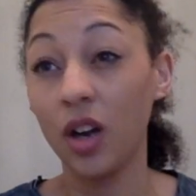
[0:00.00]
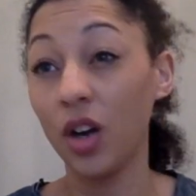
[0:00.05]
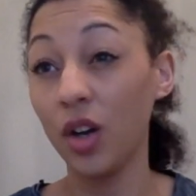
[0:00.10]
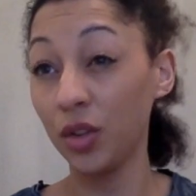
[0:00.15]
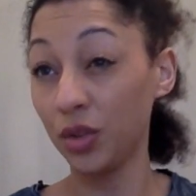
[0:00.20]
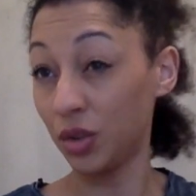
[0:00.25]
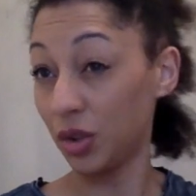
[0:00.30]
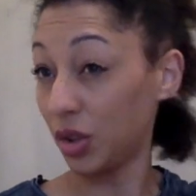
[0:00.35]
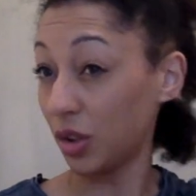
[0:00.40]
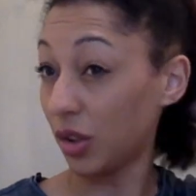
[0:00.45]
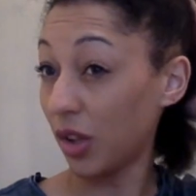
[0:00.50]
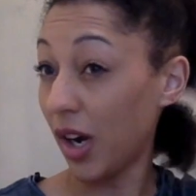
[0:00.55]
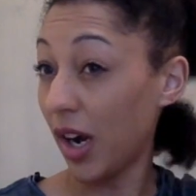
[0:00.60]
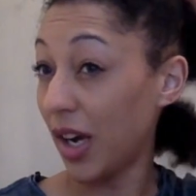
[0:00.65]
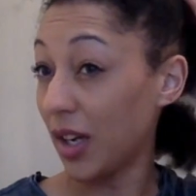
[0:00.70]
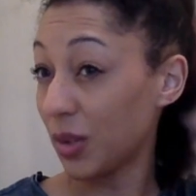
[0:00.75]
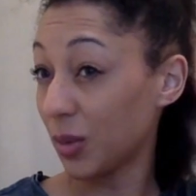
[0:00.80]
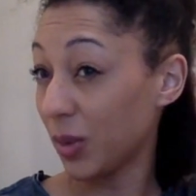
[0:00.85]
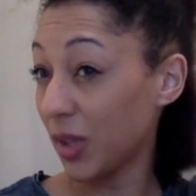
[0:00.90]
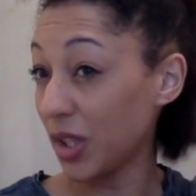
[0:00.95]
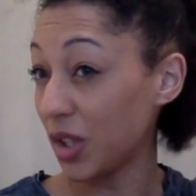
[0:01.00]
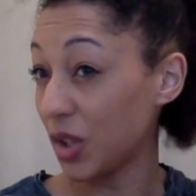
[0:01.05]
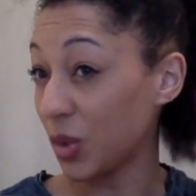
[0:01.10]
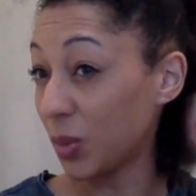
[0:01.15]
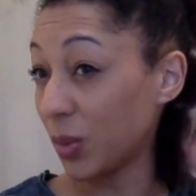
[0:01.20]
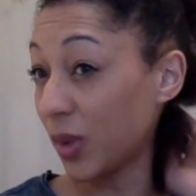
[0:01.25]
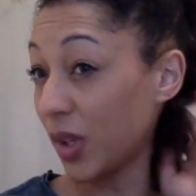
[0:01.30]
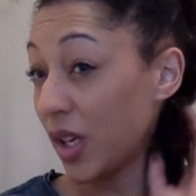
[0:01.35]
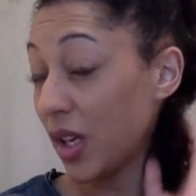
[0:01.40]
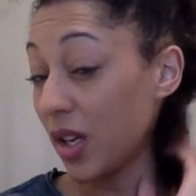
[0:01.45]
undergrad,
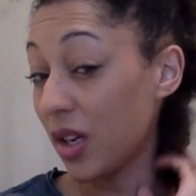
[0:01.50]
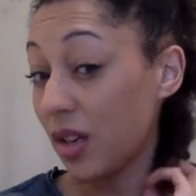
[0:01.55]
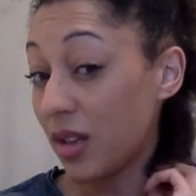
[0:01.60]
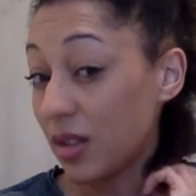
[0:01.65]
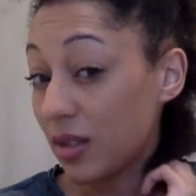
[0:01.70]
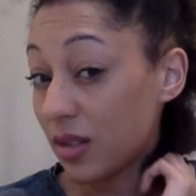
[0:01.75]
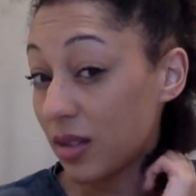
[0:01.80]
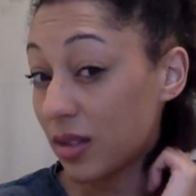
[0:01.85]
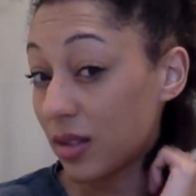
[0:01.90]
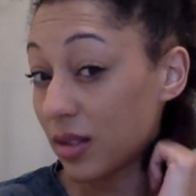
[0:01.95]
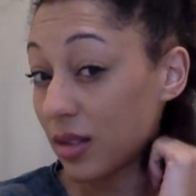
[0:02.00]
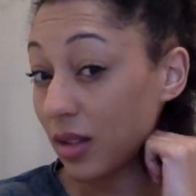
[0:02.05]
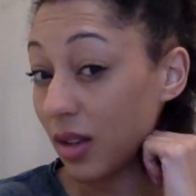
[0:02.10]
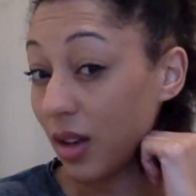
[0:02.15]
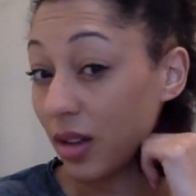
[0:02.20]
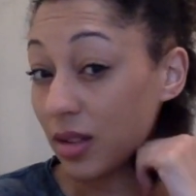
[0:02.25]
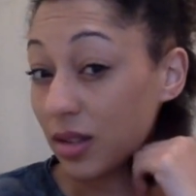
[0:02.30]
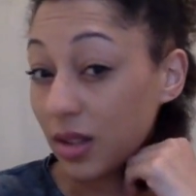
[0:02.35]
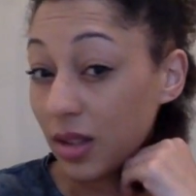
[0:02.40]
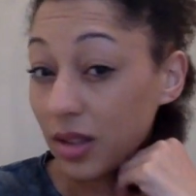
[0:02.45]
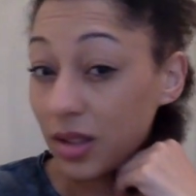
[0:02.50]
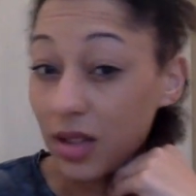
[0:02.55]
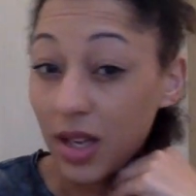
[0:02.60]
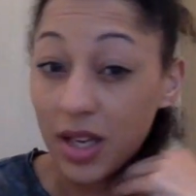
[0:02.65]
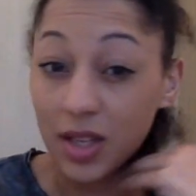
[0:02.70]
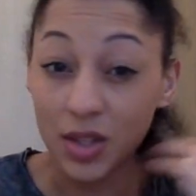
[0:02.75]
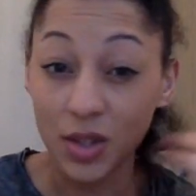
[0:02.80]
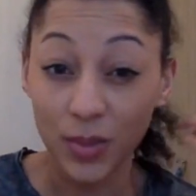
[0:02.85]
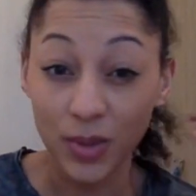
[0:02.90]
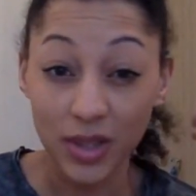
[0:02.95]
which was, I started
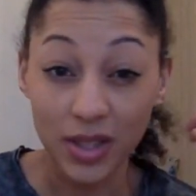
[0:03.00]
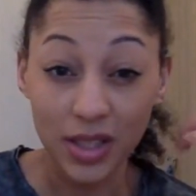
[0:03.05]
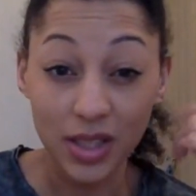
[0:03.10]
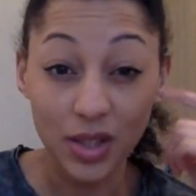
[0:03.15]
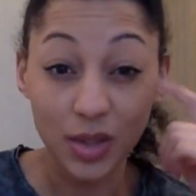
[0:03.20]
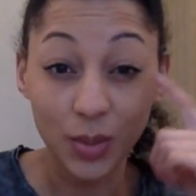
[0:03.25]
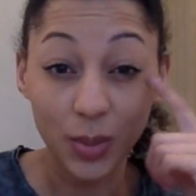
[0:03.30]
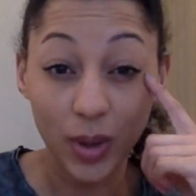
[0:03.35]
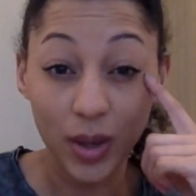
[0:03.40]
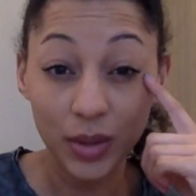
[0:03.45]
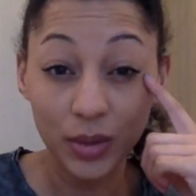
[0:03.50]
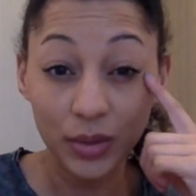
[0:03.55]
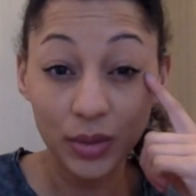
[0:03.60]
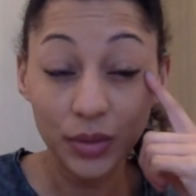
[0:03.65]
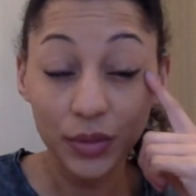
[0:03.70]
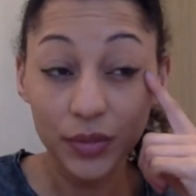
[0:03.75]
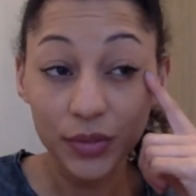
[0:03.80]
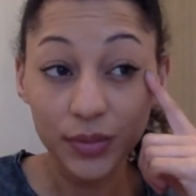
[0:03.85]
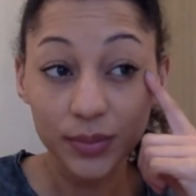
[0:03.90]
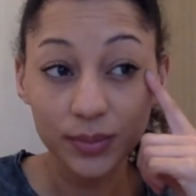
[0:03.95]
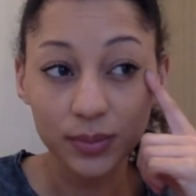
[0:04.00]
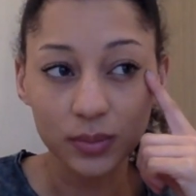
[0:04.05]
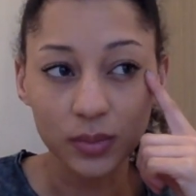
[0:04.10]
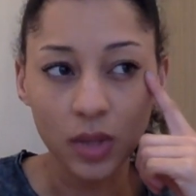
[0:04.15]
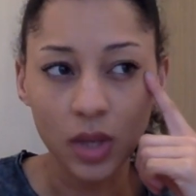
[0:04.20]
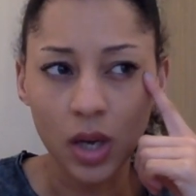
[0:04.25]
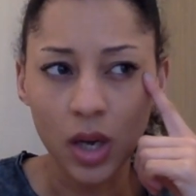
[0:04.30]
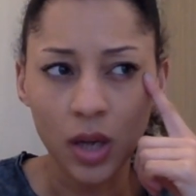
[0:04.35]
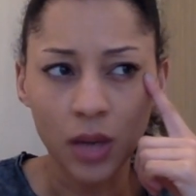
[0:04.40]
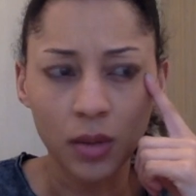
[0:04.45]
that in 2012.
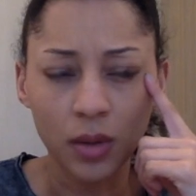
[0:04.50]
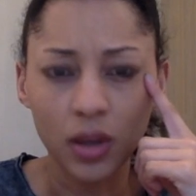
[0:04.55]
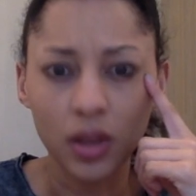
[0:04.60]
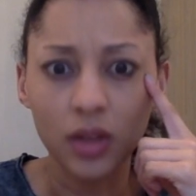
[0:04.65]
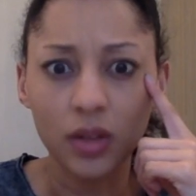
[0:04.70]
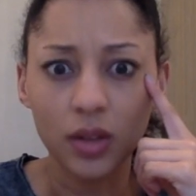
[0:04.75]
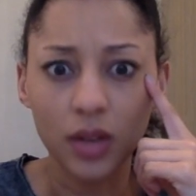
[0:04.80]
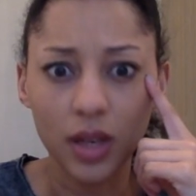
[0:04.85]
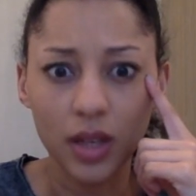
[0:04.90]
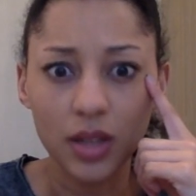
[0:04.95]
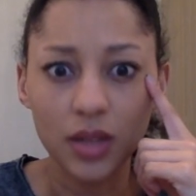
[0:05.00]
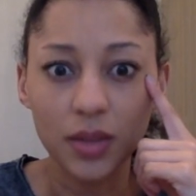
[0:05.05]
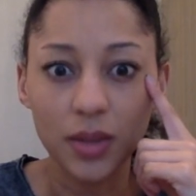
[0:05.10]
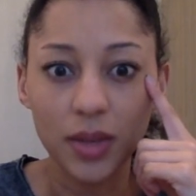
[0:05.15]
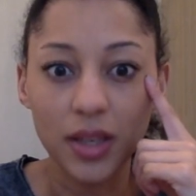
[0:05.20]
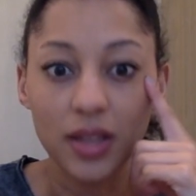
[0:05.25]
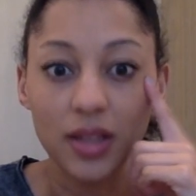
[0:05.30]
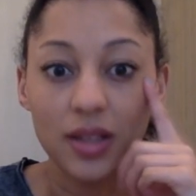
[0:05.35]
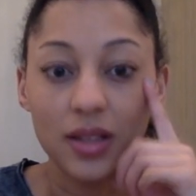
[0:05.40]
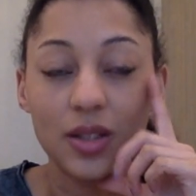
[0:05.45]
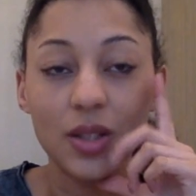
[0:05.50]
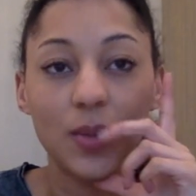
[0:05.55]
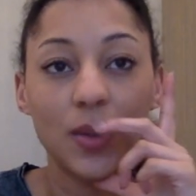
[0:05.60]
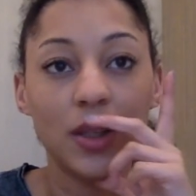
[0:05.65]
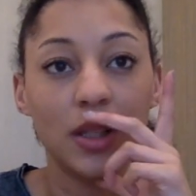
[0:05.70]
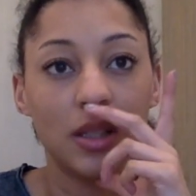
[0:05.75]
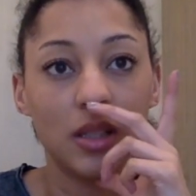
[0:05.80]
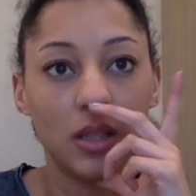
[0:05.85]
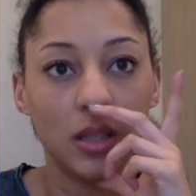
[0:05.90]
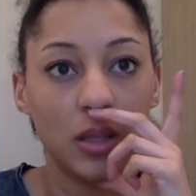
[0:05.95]
No, I graduated in
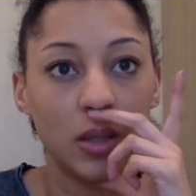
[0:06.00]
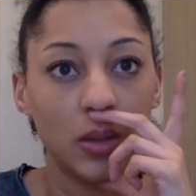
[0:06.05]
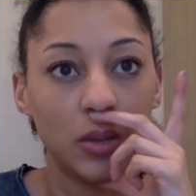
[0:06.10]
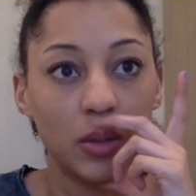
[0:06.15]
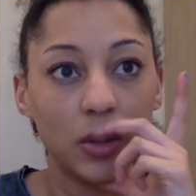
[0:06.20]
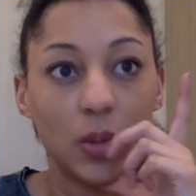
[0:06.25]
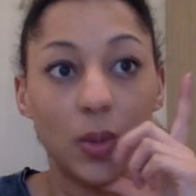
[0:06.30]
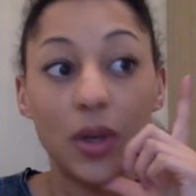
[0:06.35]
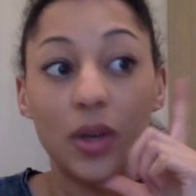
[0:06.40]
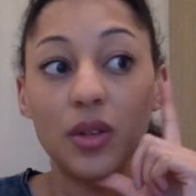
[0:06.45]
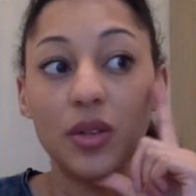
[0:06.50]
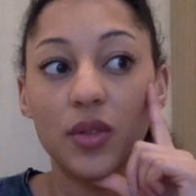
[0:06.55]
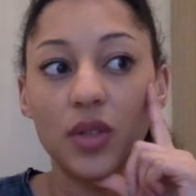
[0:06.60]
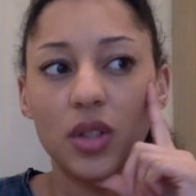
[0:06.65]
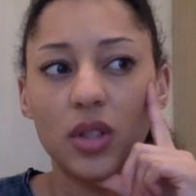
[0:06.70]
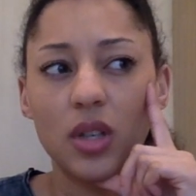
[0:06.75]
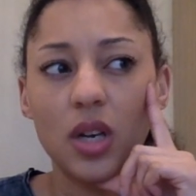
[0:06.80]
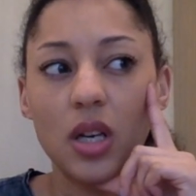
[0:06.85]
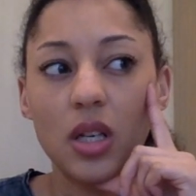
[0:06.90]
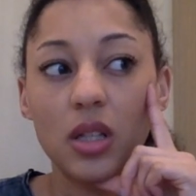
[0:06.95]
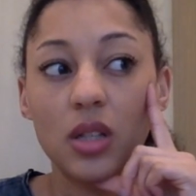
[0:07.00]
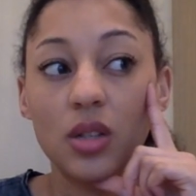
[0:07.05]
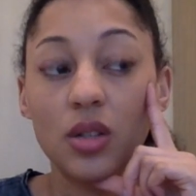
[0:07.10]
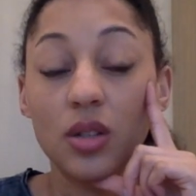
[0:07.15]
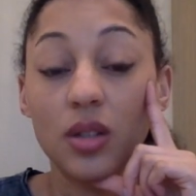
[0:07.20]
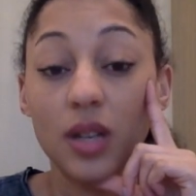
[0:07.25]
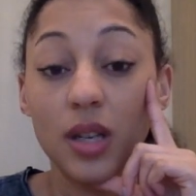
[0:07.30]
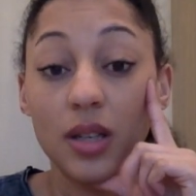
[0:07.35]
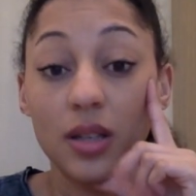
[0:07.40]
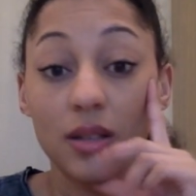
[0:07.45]
2012. I started in
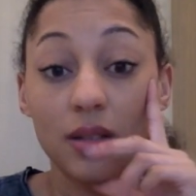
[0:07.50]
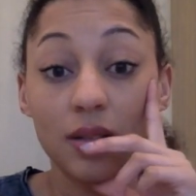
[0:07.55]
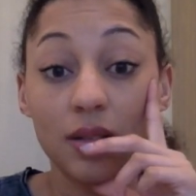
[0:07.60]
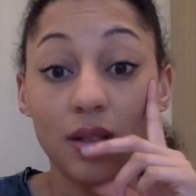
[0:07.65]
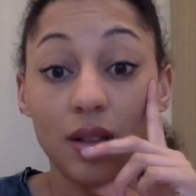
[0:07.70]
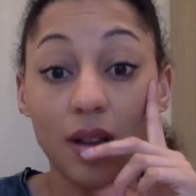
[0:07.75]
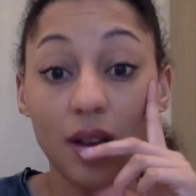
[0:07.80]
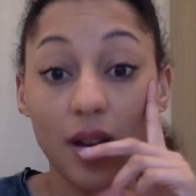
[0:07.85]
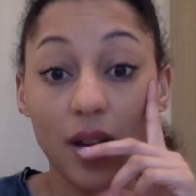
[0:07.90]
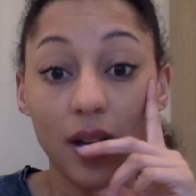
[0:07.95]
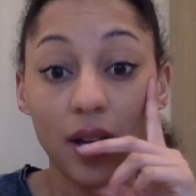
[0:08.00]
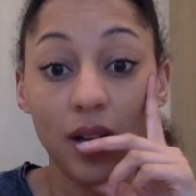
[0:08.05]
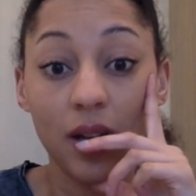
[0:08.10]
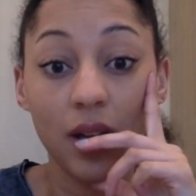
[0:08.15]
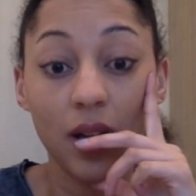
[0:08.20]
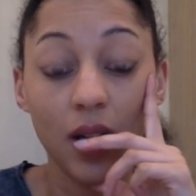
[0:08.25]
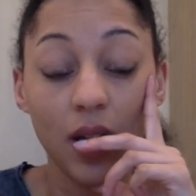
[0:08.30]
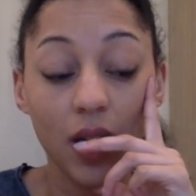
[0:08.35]
2009.